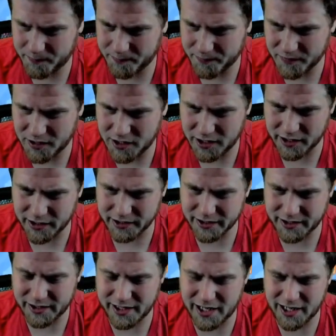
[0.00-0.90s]
Alright,
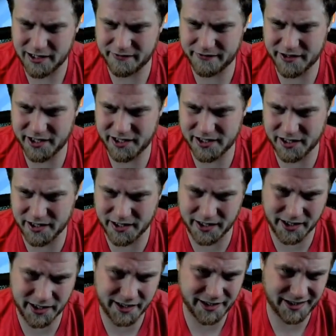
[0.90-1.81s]
let's sacrifice
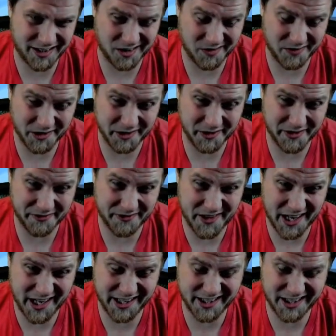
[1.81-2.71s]
this. Hopefully we can
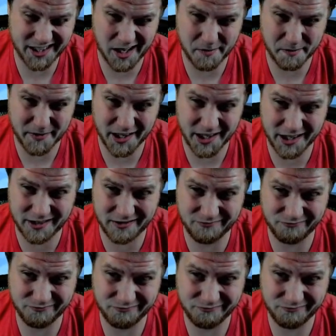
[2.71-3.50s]
find something.